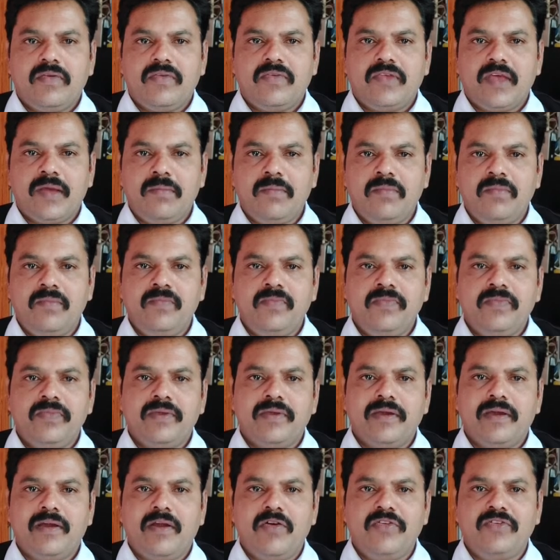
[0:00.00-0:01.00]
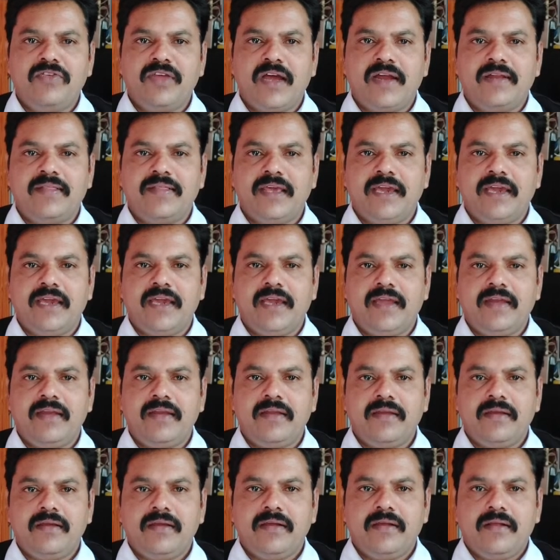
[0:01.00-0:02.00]
some grounds are there.
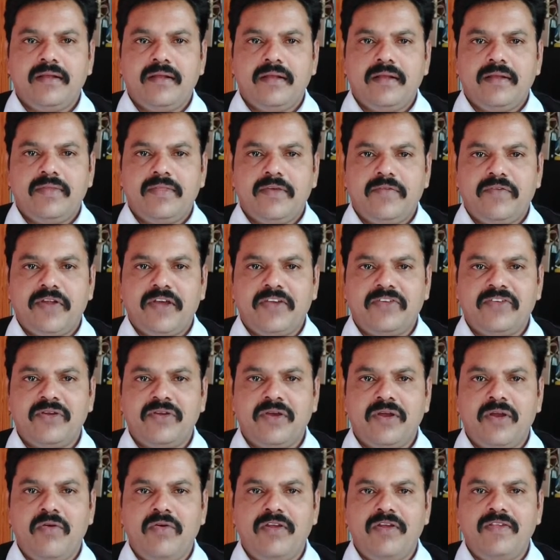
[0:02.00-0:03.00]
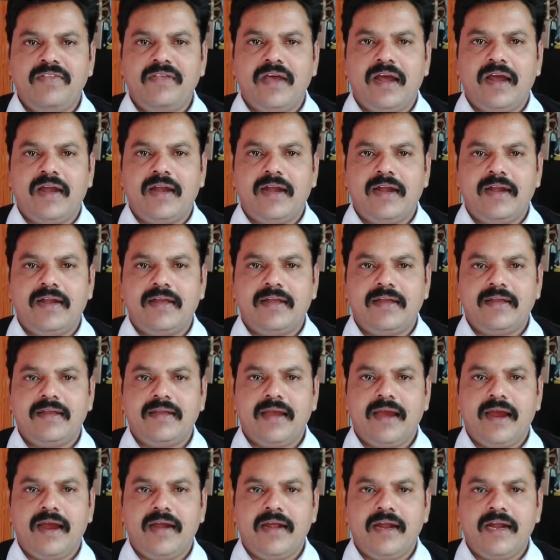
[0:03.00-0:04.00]
The first ground is adultery.
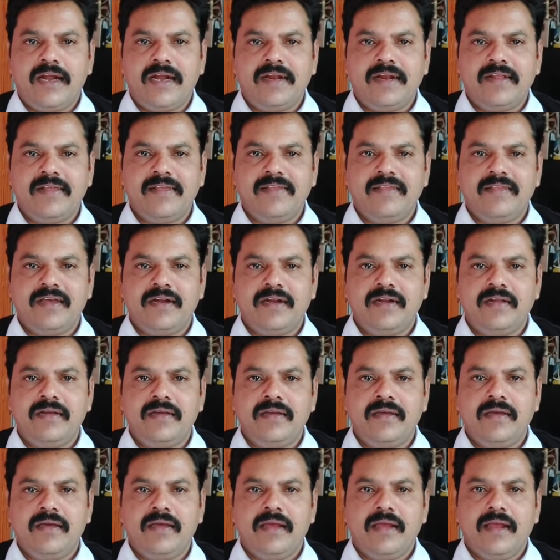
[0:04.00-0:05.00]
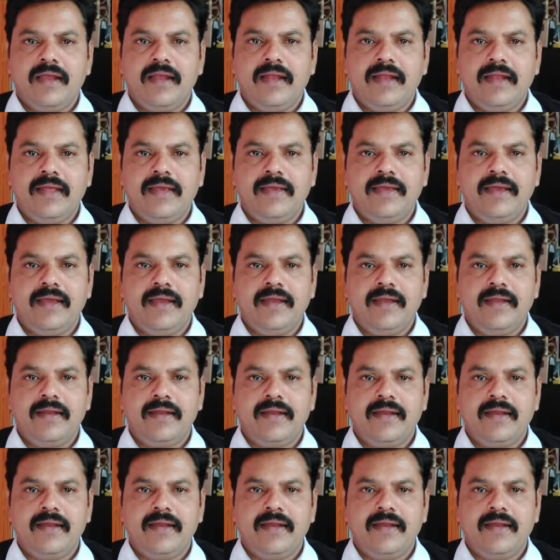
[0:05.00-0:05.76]
Adultery is that illegal